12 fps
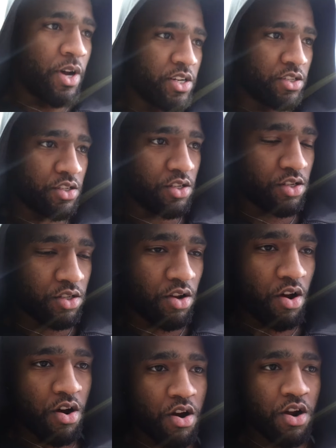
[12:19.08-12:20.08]
already seen this
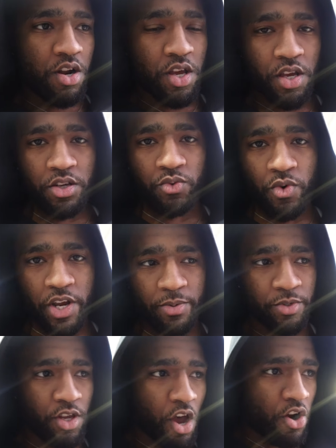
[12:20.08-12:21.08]
hard as Ram
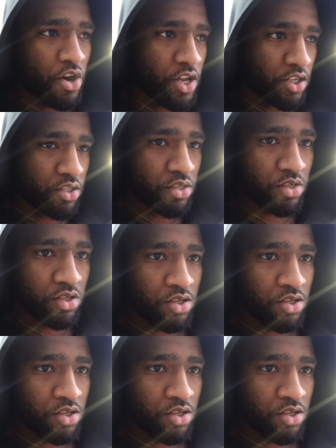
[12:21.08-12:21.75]
TRX.